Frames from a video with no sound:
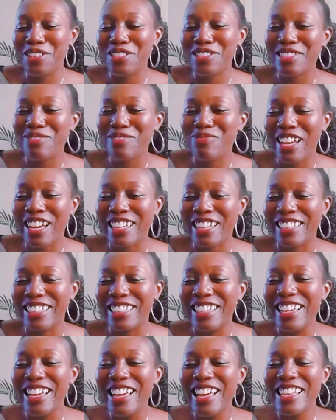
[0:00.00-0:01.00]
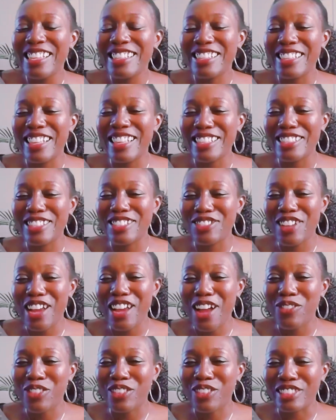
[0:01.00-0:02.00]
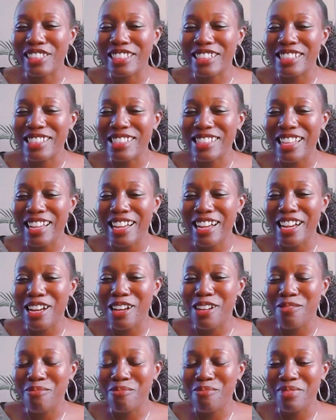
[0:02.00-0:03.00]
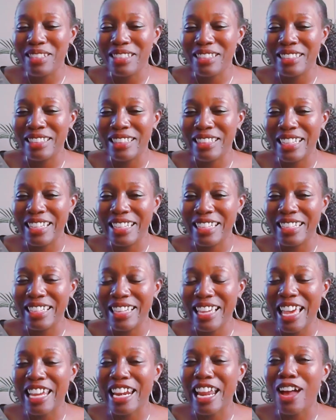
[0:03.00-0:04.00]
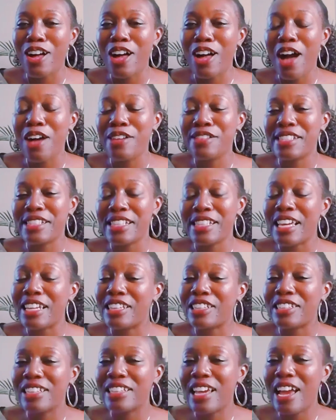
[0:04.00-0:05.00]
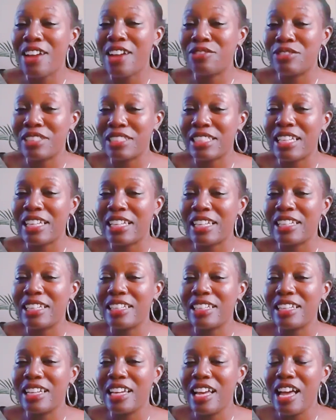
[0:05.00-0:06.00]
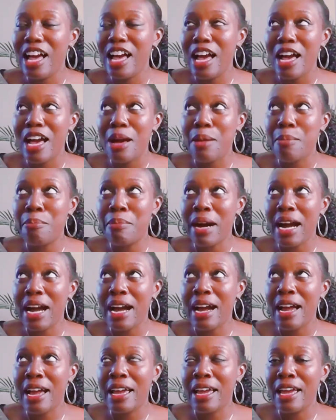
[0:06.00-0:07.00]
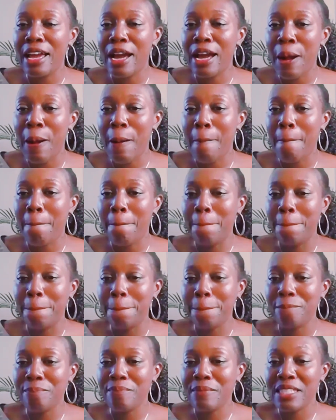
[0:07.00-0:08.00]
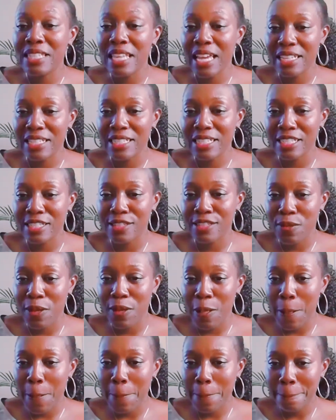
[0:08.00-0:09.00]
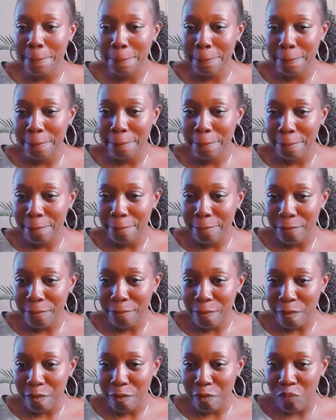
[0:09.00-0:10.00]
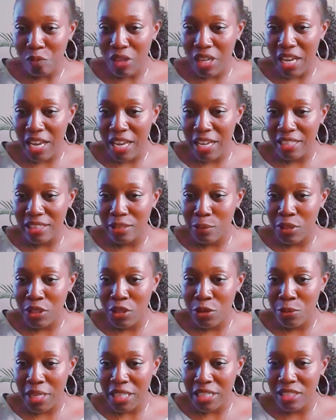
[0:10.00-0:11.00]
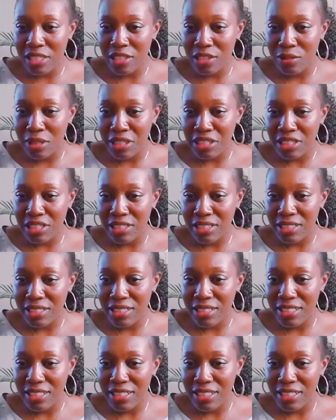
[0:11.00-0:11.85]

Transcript: somebody, so that's the travel nurse um, link. And I'll, I'll send everything by um, text as well. Okay, let me go back to the questions.